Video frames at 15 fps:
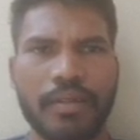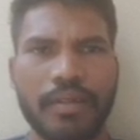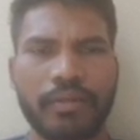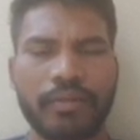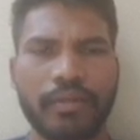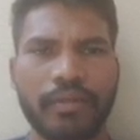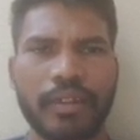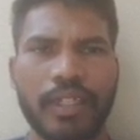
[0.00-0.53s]

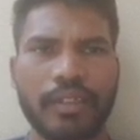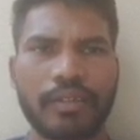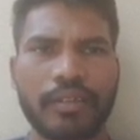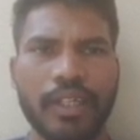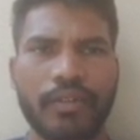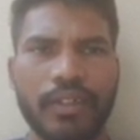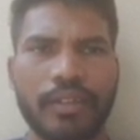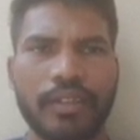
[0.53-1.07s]
The
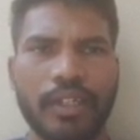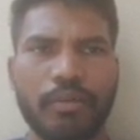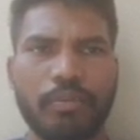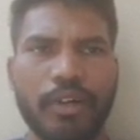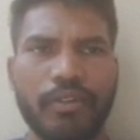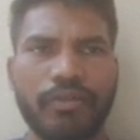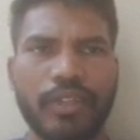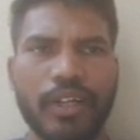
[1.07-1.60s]
seventh step of
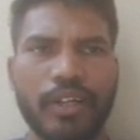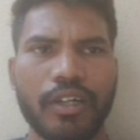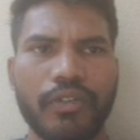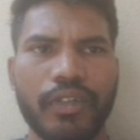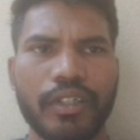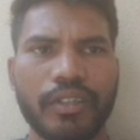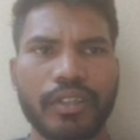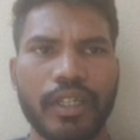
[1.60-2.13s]
the accounting
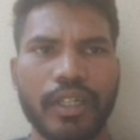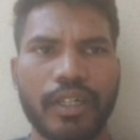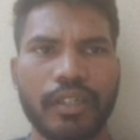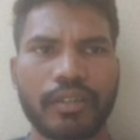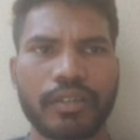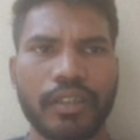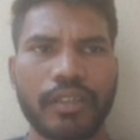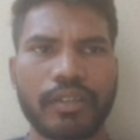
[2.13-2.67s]
cycle
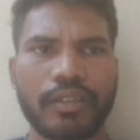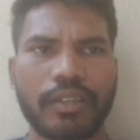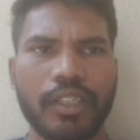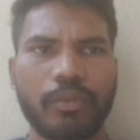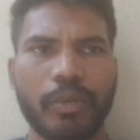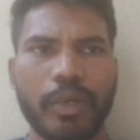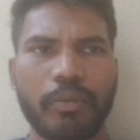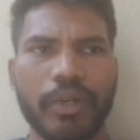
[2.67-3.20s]
is the
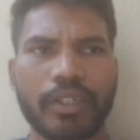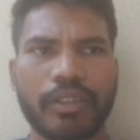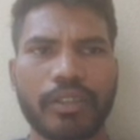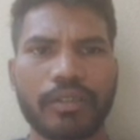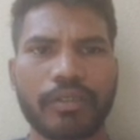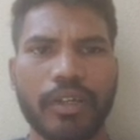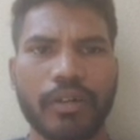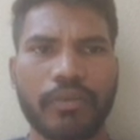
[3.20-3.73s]
preparations
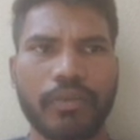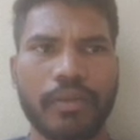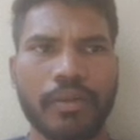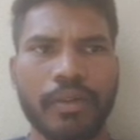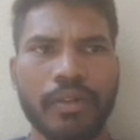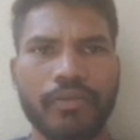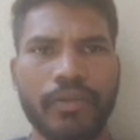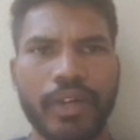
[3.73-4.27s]
of
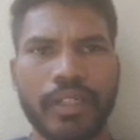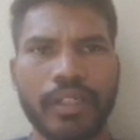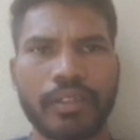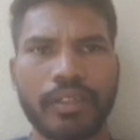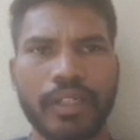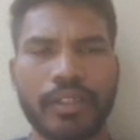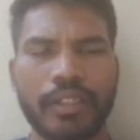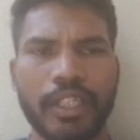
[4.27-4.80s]
financial
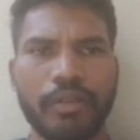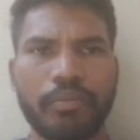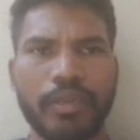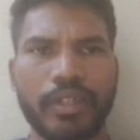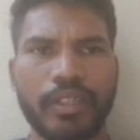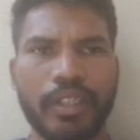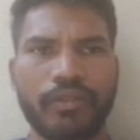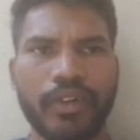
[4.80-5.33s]
statement. The
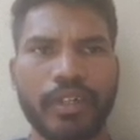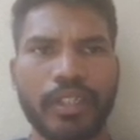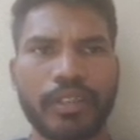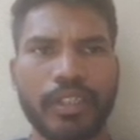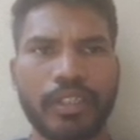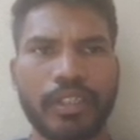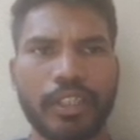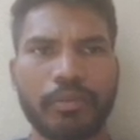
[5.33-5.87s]
financial
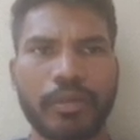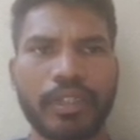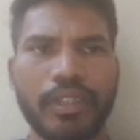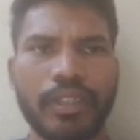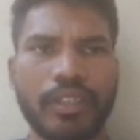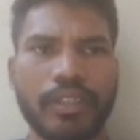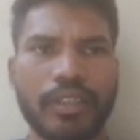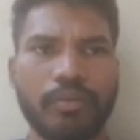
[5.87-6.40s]
statement
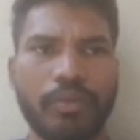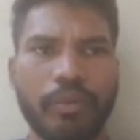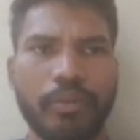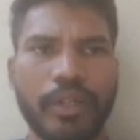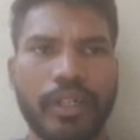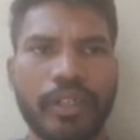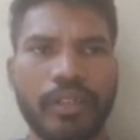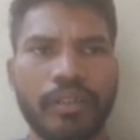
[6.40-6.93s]
is
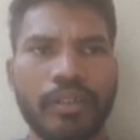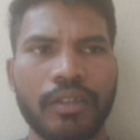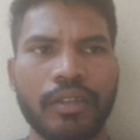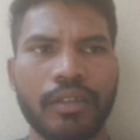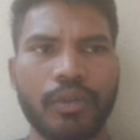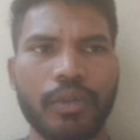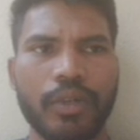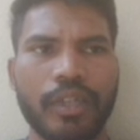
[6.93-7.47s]
prepared
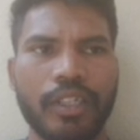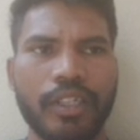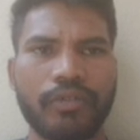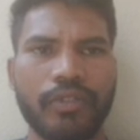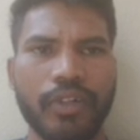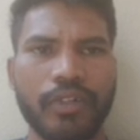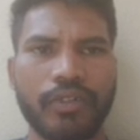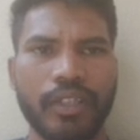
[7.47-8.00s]
to identify
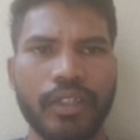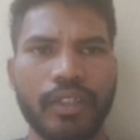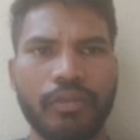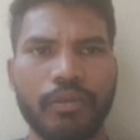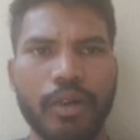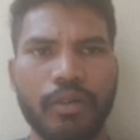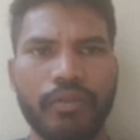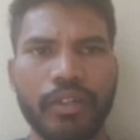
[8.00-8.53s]
the
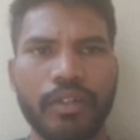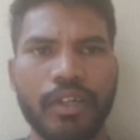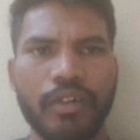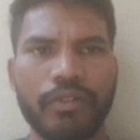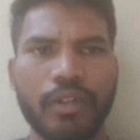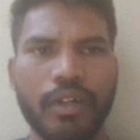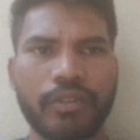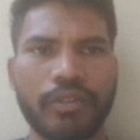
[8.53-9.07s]
profit or
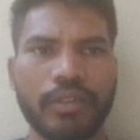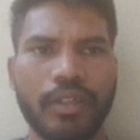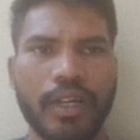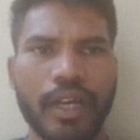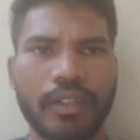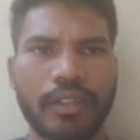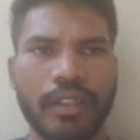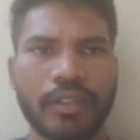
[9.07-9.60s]
loss,
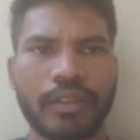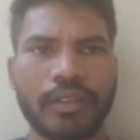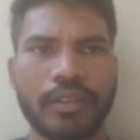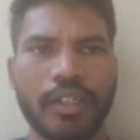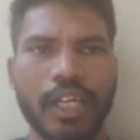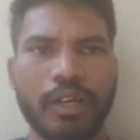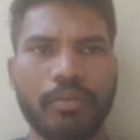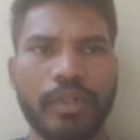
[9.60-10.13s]
assessed
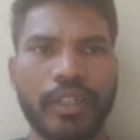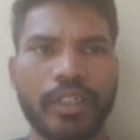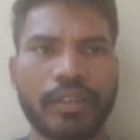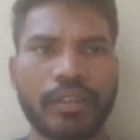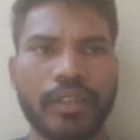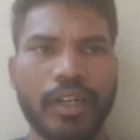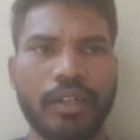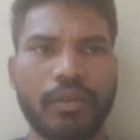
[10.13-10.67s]
liabilities
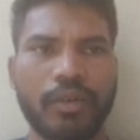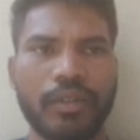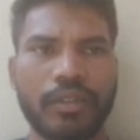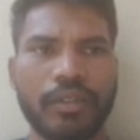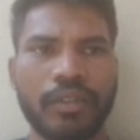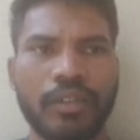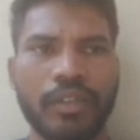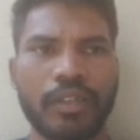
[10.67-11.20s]
and one's
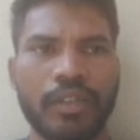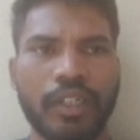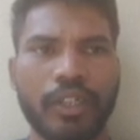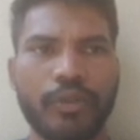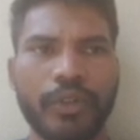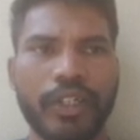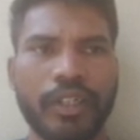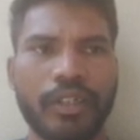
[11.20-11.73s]

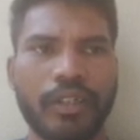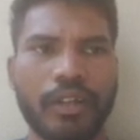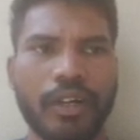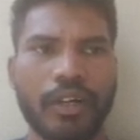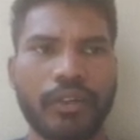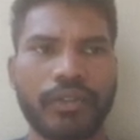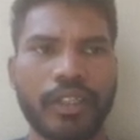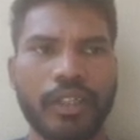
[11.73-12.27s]
equity of
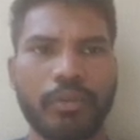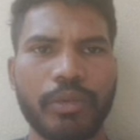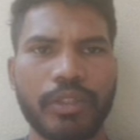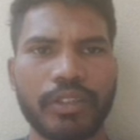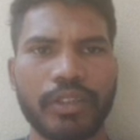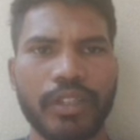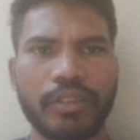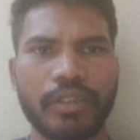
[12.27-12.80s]
the
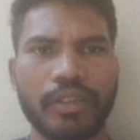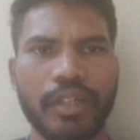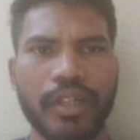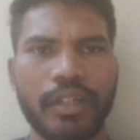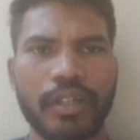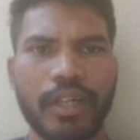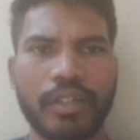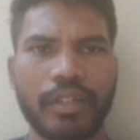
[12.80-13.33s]
business and
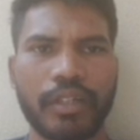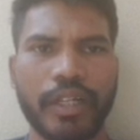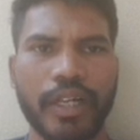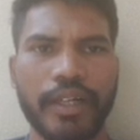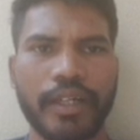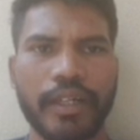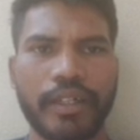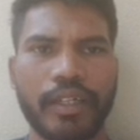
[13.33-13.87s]
at end
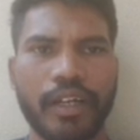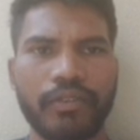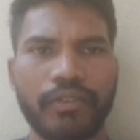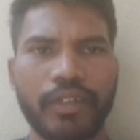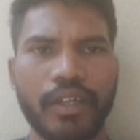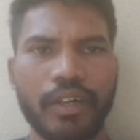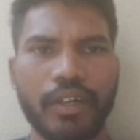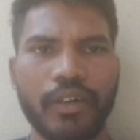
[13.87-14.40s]
date of the
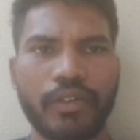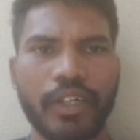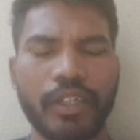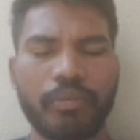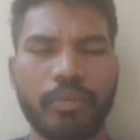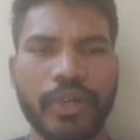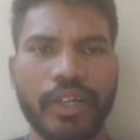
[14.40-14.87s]
accounting period.